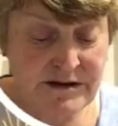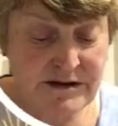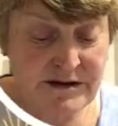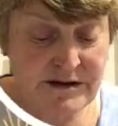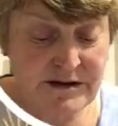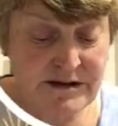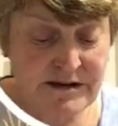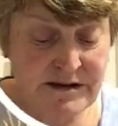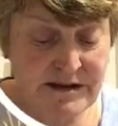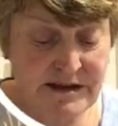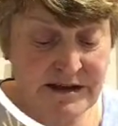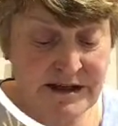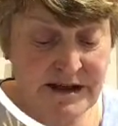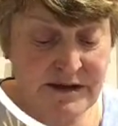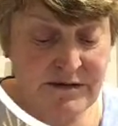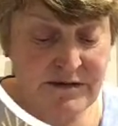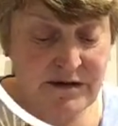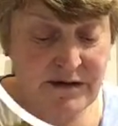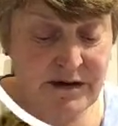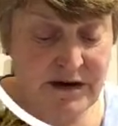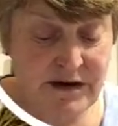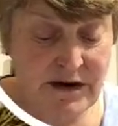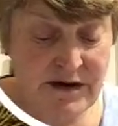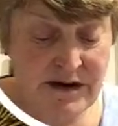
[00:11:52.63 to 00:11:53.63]
You can see
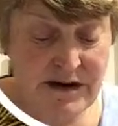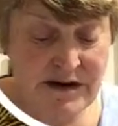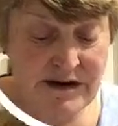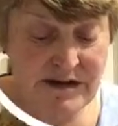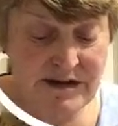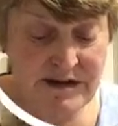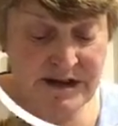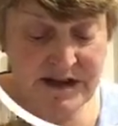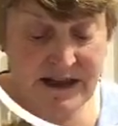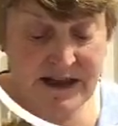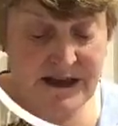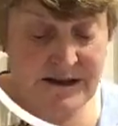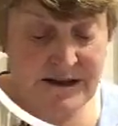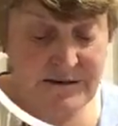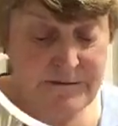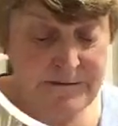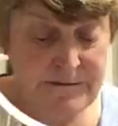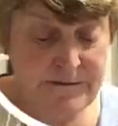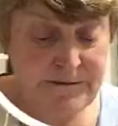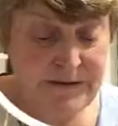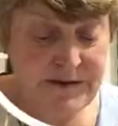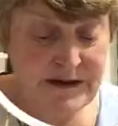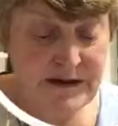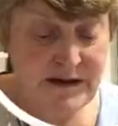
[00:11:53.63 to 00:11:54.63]
where I'm going into there.
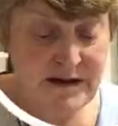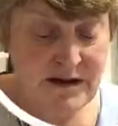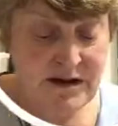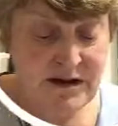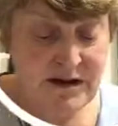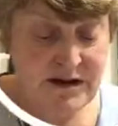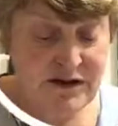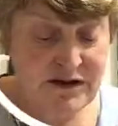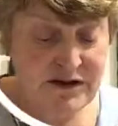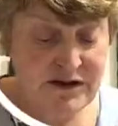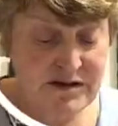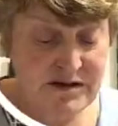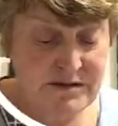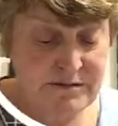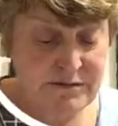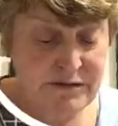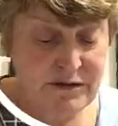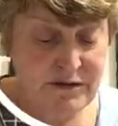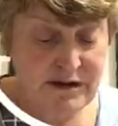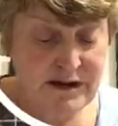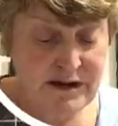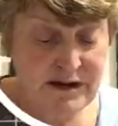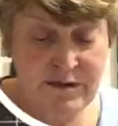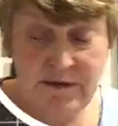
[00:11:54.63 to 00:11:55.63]
Just
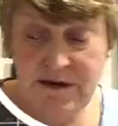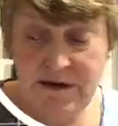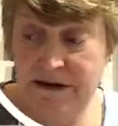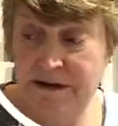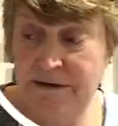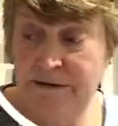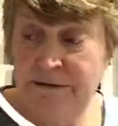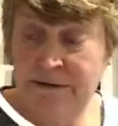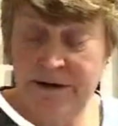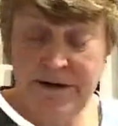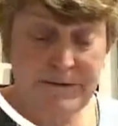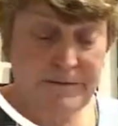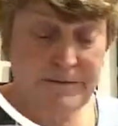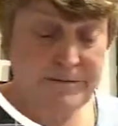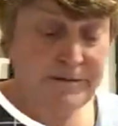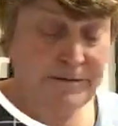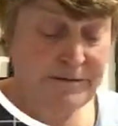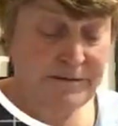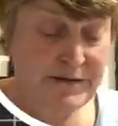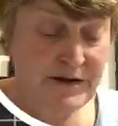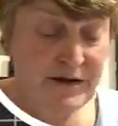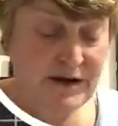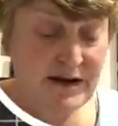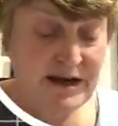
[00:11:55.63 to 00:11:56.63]
pull that away that way.
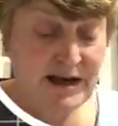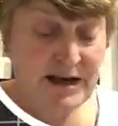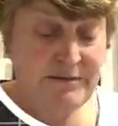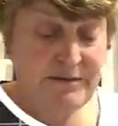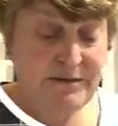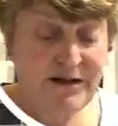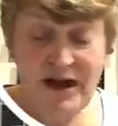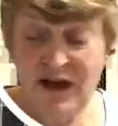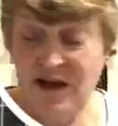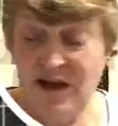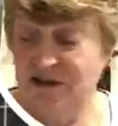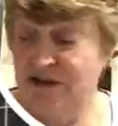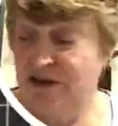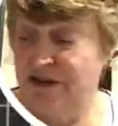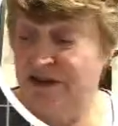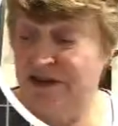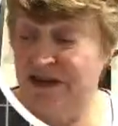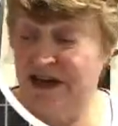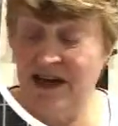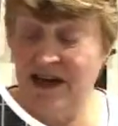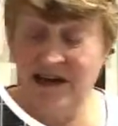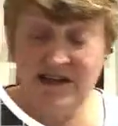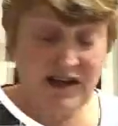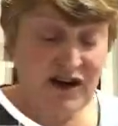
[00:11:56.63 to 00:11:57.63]
Okay, so
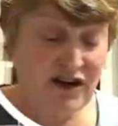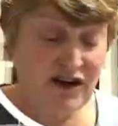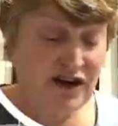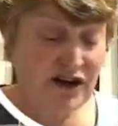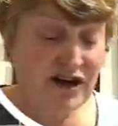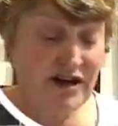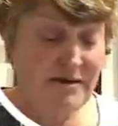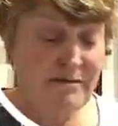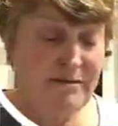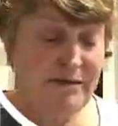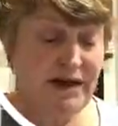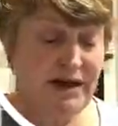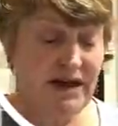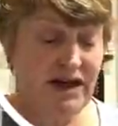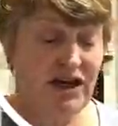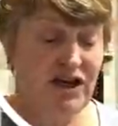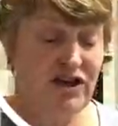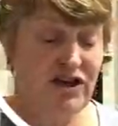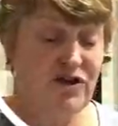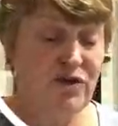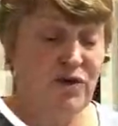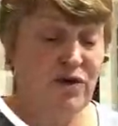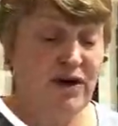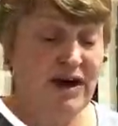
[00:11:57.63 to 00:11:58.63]
these are going to be
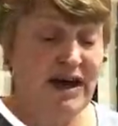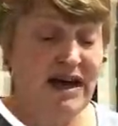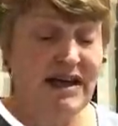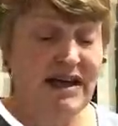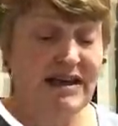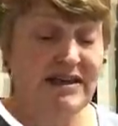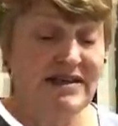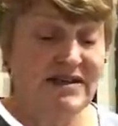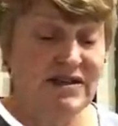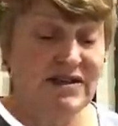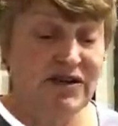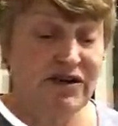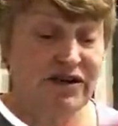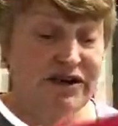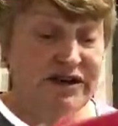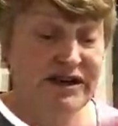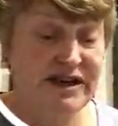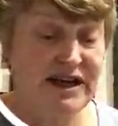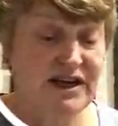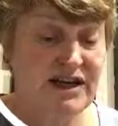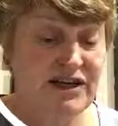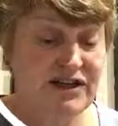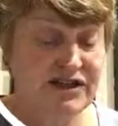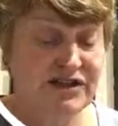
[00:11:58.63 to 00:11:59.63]
your
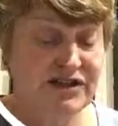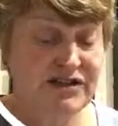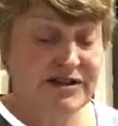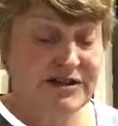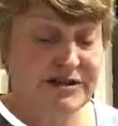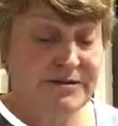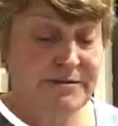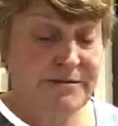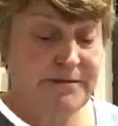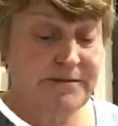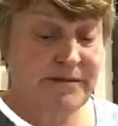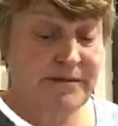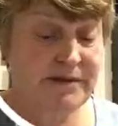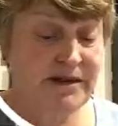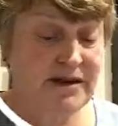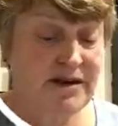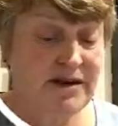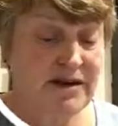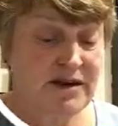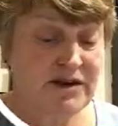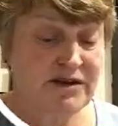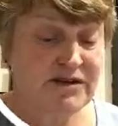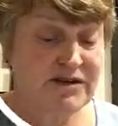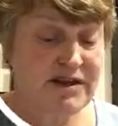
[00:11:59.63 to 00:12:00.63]
inside edges.
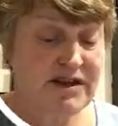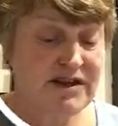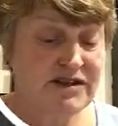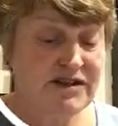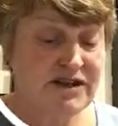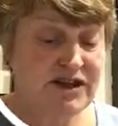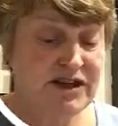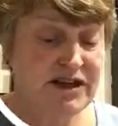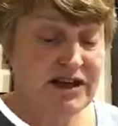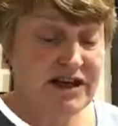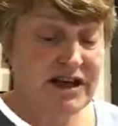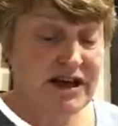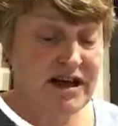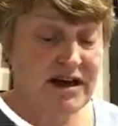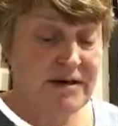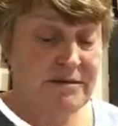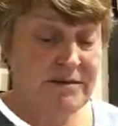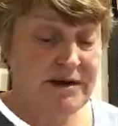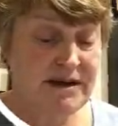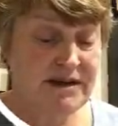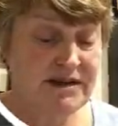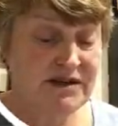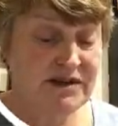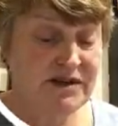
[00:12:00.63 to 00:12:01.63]
So these are going to
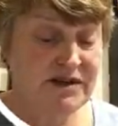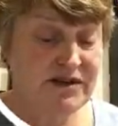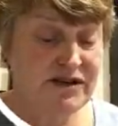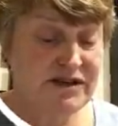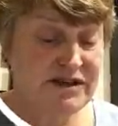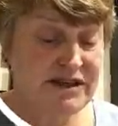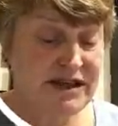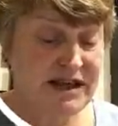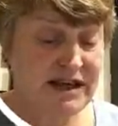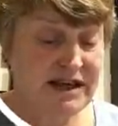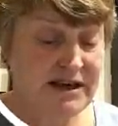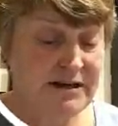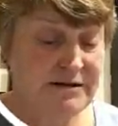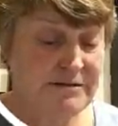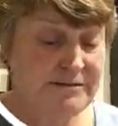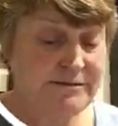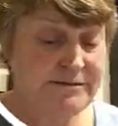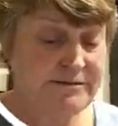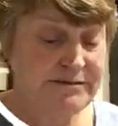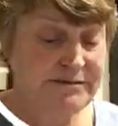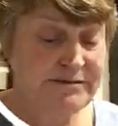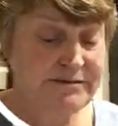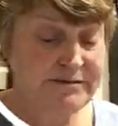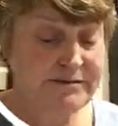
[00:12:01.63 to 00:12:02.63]
come inside here.
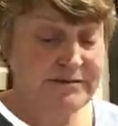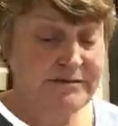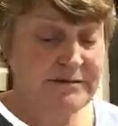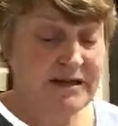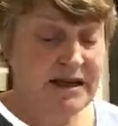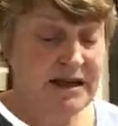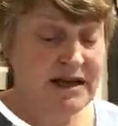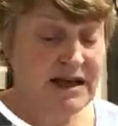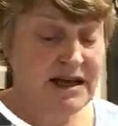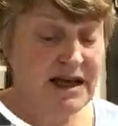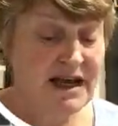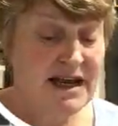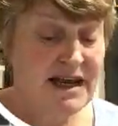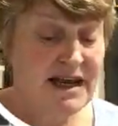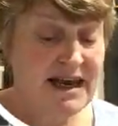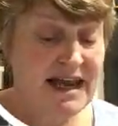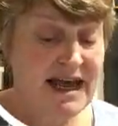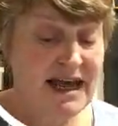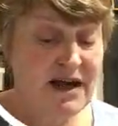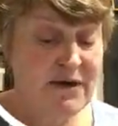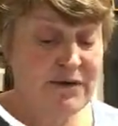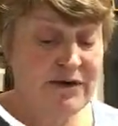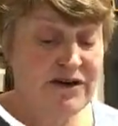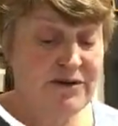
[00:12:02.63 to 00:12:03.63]
And
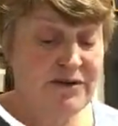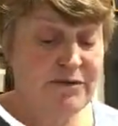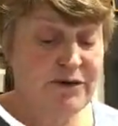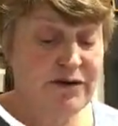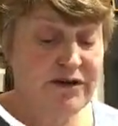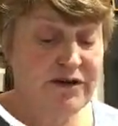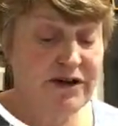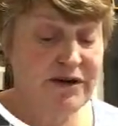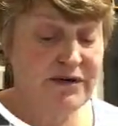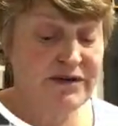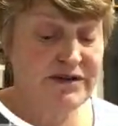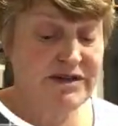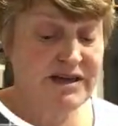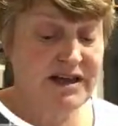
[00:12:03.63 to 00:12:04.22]
now when you put those